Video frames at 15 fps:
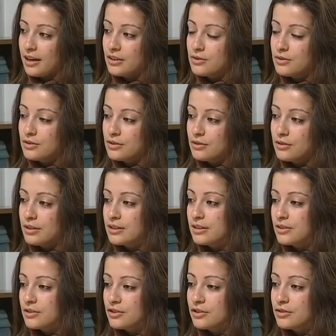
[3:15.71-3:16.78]
used to
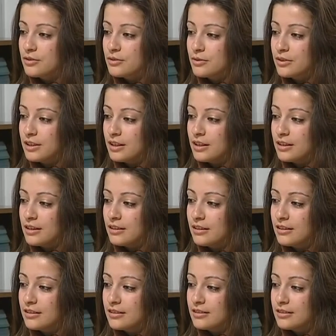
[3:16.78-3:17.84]
listen to
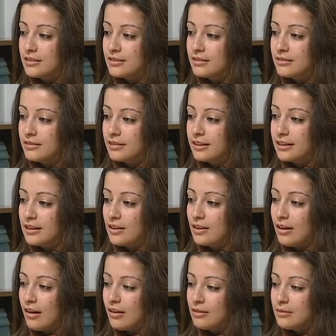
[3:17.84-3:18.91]
the
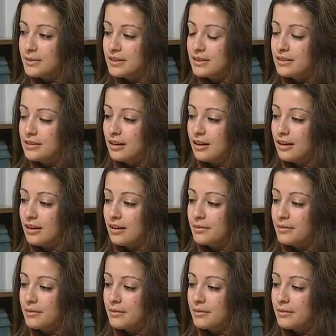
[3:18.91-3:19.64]
almost